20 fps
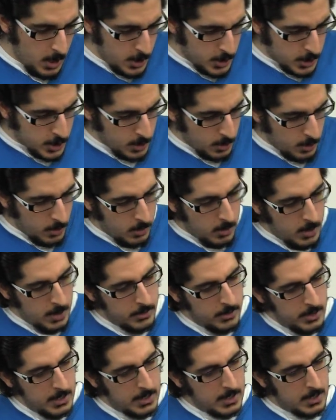So I
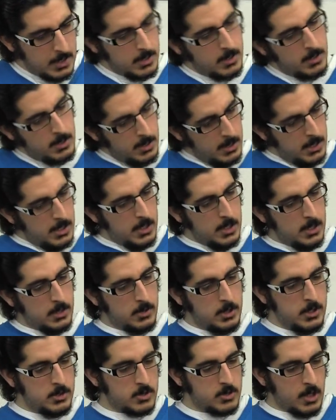think he,
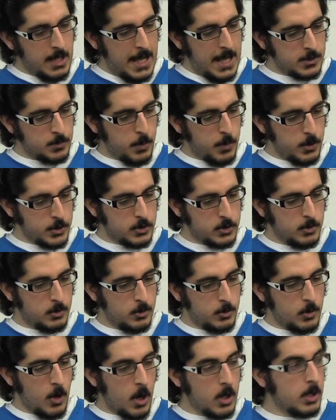he's the last person
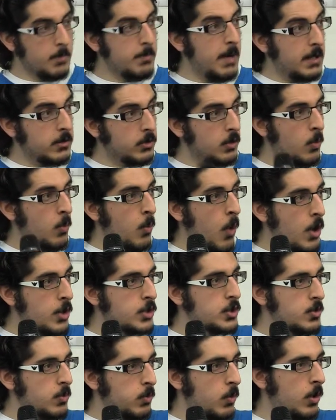to talk about the
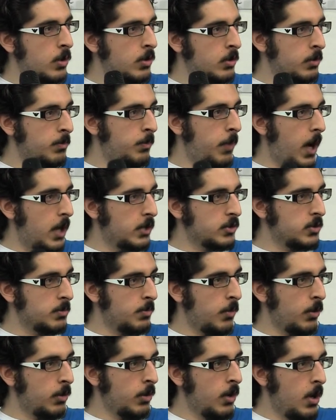worst word
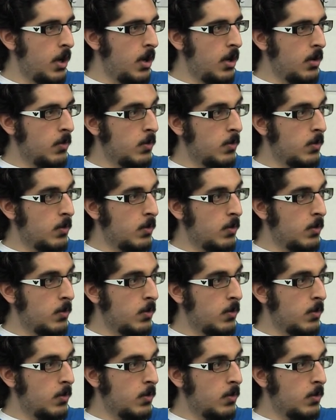possible